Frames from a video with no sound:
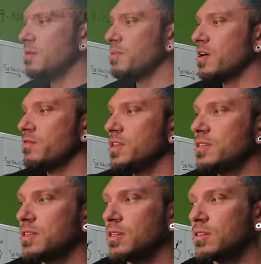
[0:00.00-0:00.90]
up of
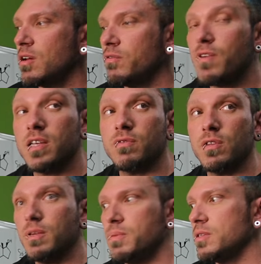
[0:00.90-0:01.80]
these things called
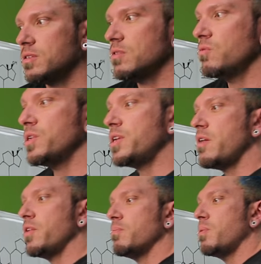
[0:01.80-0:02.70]
phospholipids, which
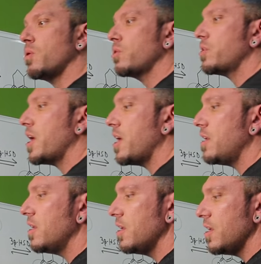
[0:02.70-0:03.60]
have a polar
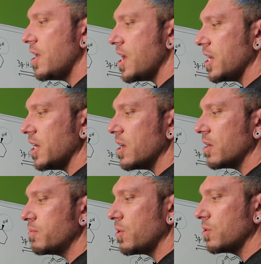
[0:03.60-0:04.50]
head and a
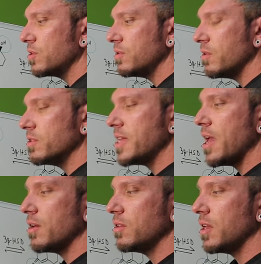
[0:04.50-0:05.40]
nonpolar
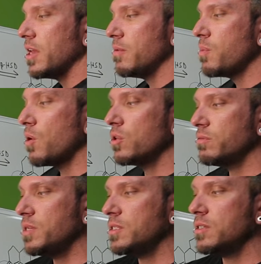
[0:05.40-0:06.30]
tail. And
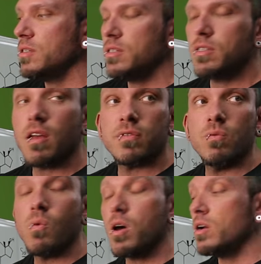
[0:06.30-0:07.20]
polar means it dissolves
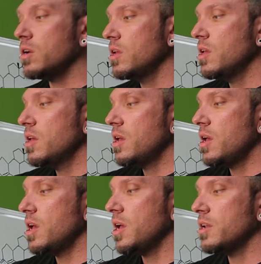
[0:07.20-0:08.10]
in water,
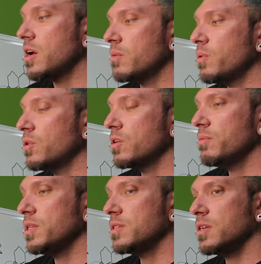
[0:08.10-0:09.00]
and nonpolar
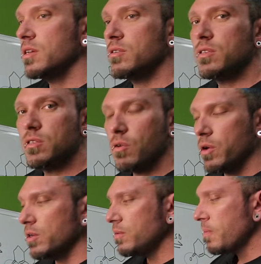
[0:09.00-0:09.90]
means that it goes into
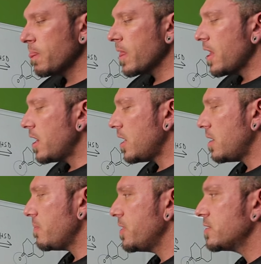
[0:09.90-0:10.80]
oil.
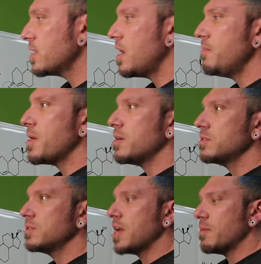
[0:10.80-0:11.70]
Um, this
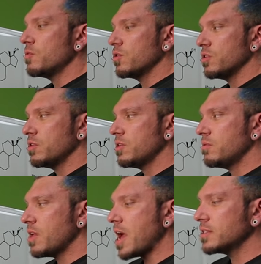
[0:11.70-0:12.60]
compound,
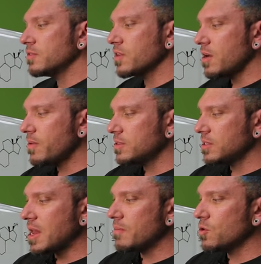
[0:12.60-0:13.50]
the active compounds
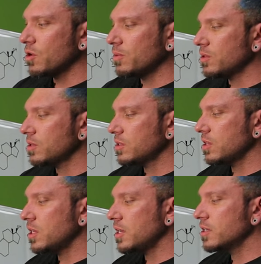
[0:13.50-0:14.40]
in AbNORmal,
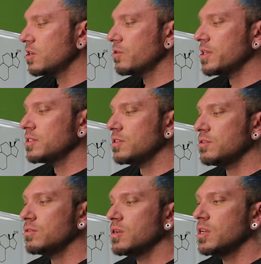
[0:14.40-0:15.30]
uh, go
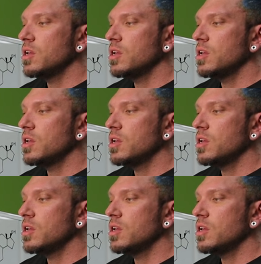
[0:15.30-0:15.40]
into